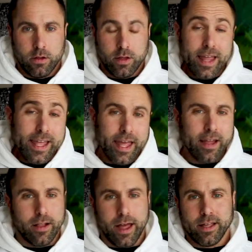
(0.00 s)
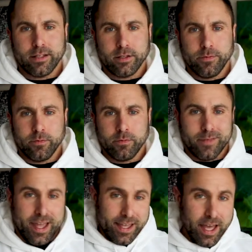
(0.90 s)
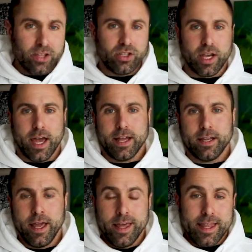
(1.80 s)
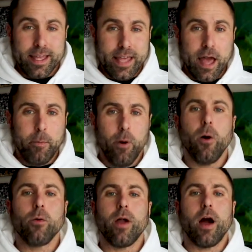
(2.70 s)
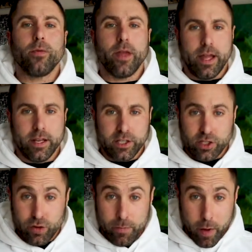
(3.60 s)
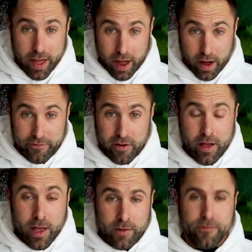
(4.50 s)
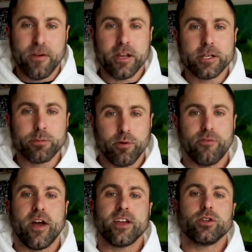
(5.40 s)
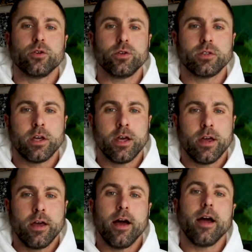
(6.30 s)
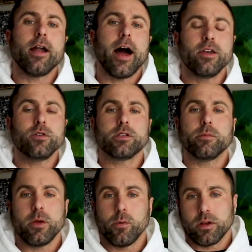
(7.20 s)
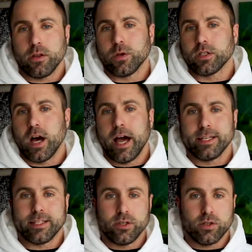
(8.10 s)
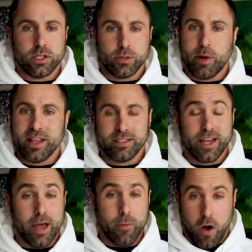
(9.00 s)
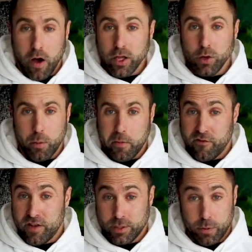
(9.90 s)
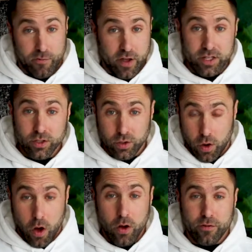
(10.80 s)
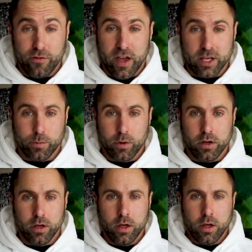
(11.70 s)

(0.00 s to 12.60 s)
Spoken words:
And they get liked, they get shared, they get put around the industry by other fitness professionals. And I used to be one of those guys that used to spend time arguing with fitness professionals on Facebook,